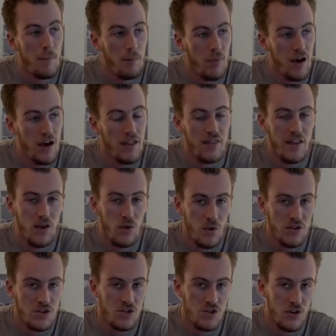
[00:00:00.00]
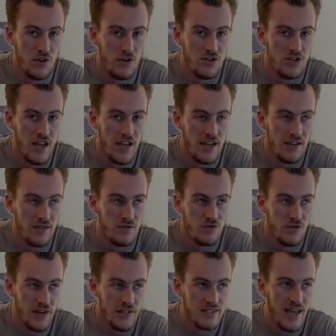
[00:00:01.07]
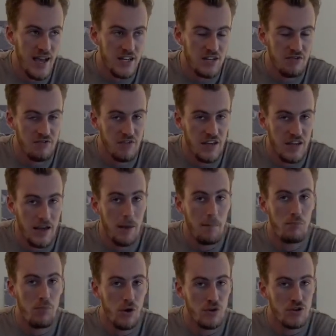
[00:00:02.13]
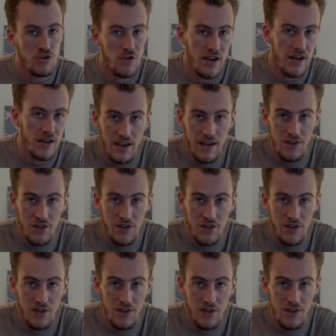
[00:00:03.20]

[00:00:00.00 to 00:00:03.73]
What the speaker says: but they always charge a transaction fee per trade.